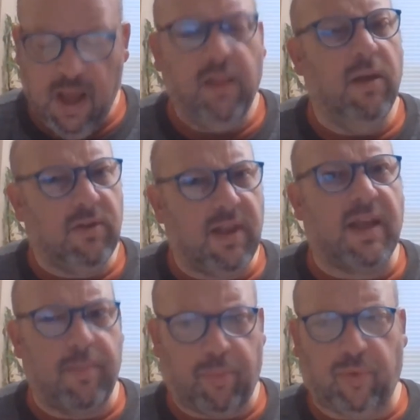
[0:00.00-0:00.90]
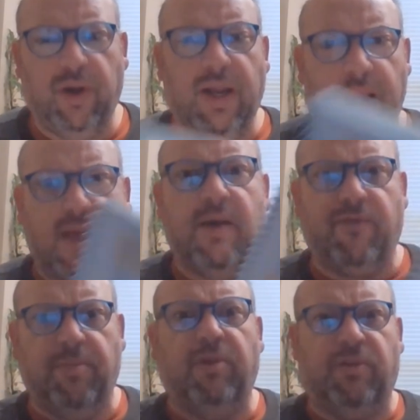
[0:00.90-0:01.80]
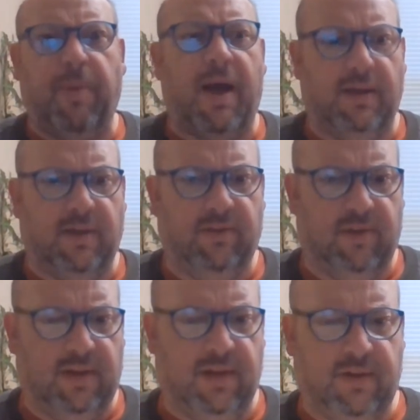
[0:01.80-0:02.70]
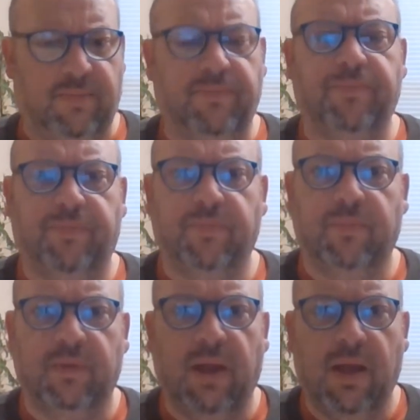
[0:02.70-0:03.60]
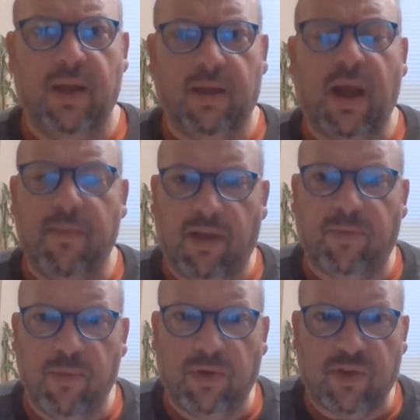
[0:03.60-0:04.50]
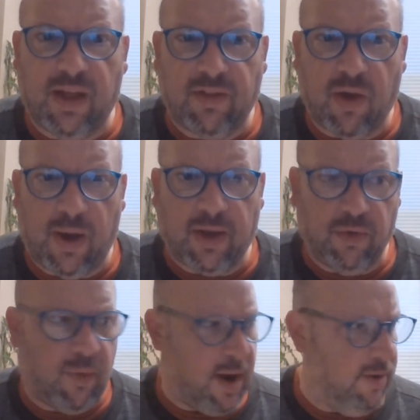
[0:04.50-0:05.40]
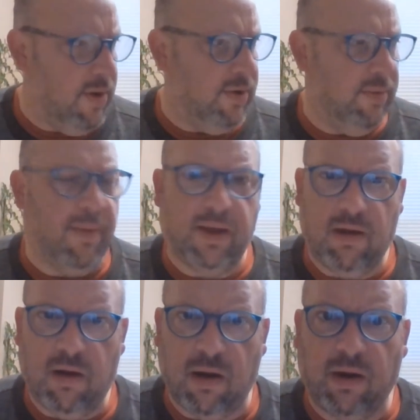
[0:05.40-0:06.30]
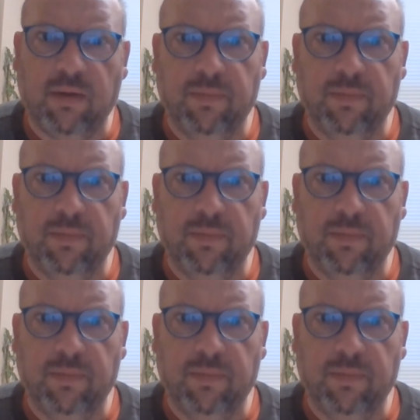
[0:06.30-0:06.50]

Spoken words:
Looks like a pretty comfortable spot, doesn't it? Kind of makes me wish that's how I could ride around in my car.